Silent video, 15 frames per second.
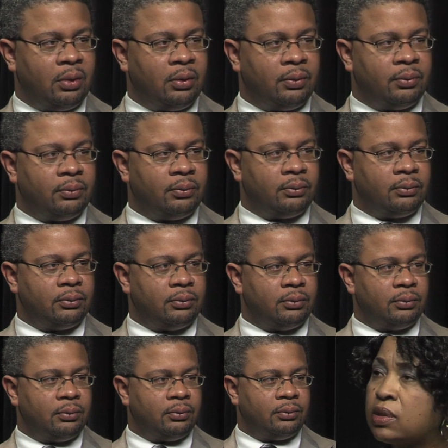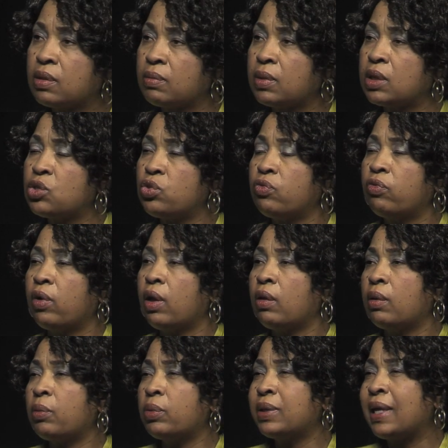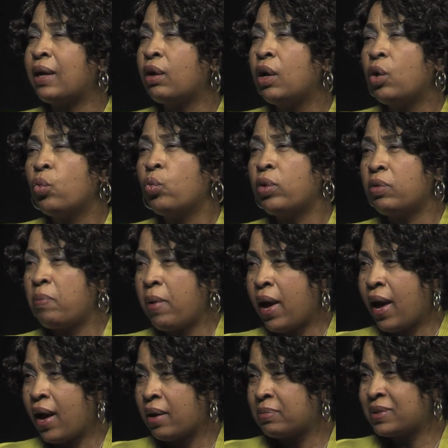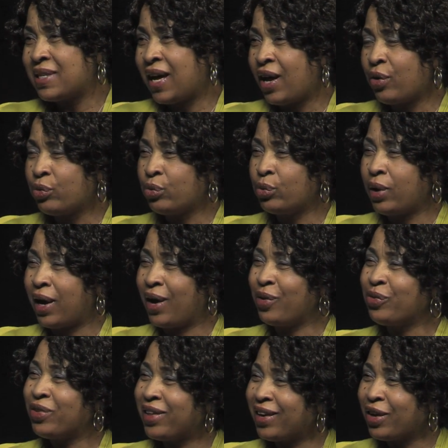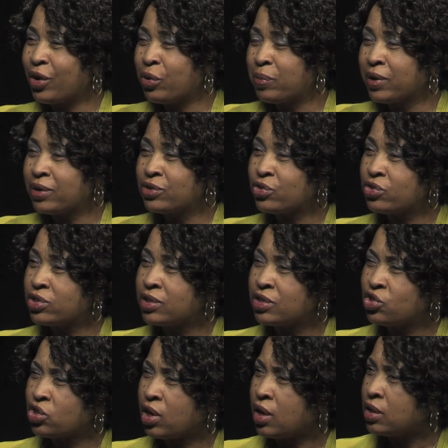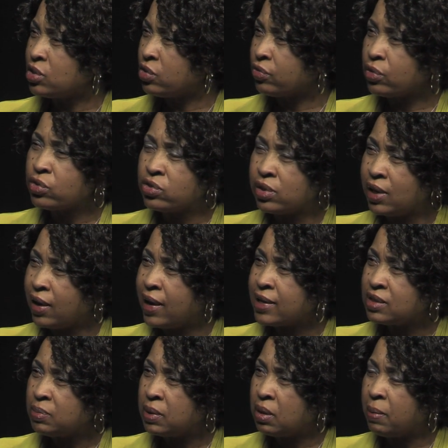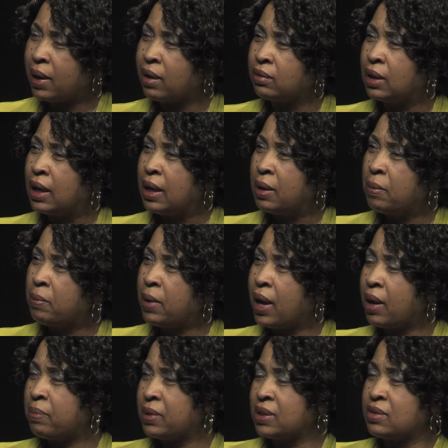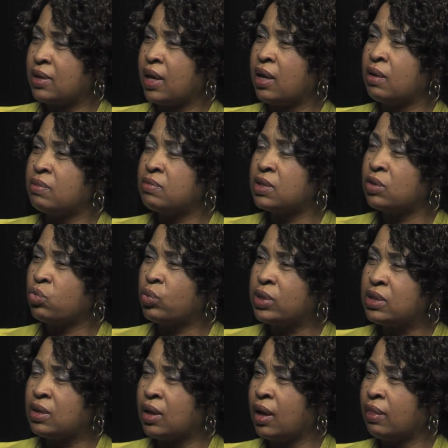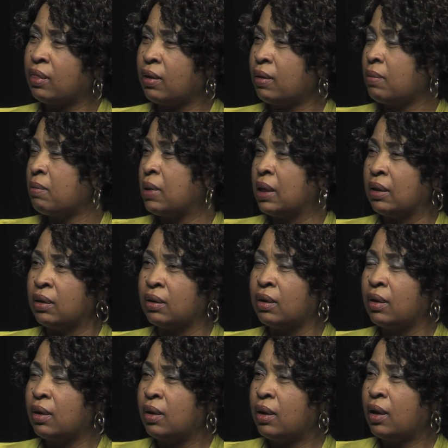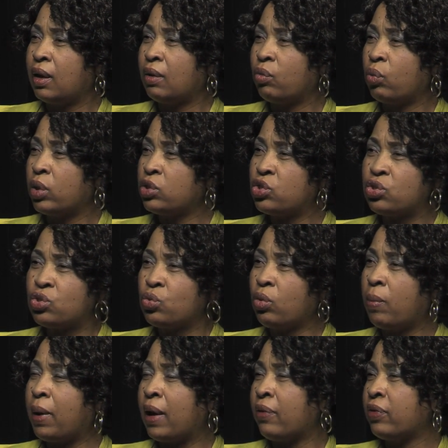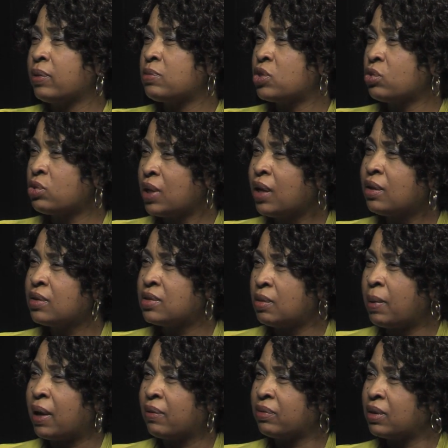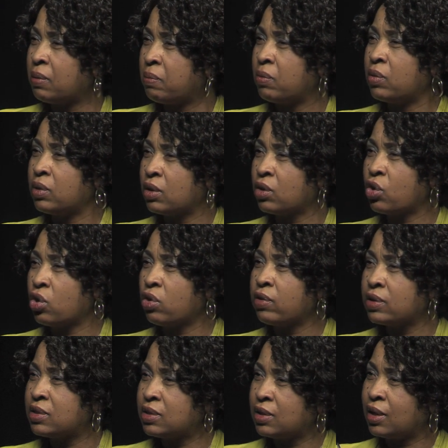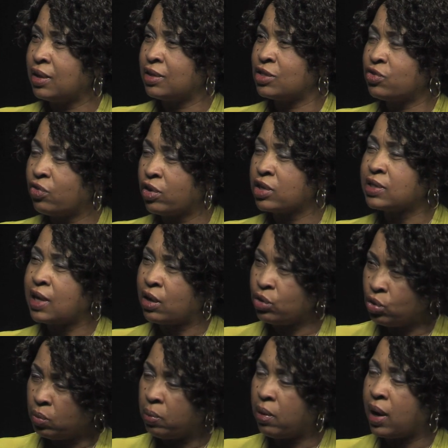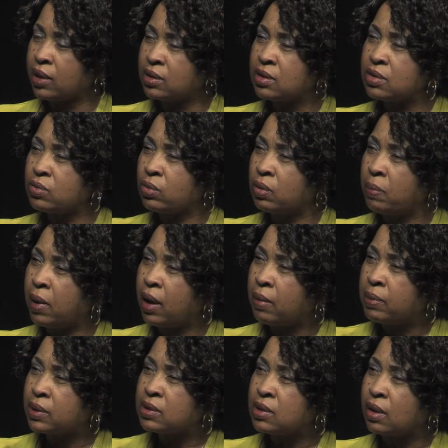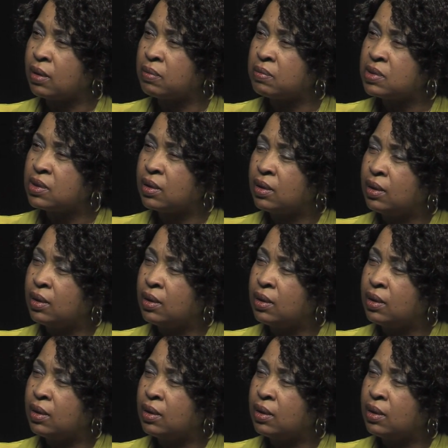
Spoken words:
Okay, and that's something that you follow up with. Now, with PAPs, how do they go? Because there's such controversy there has been about PAP exams and when to get them and what you do about them. So tell us about the current state as far as how you practice with PAP exams.